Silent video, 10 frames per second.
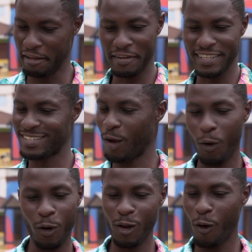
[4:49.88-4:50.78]
flavors
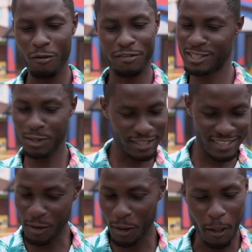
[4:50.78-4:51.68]
all it. over.
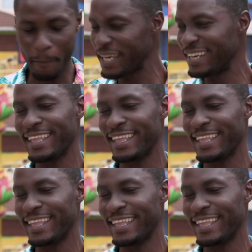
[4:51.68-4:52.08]
Toss it all up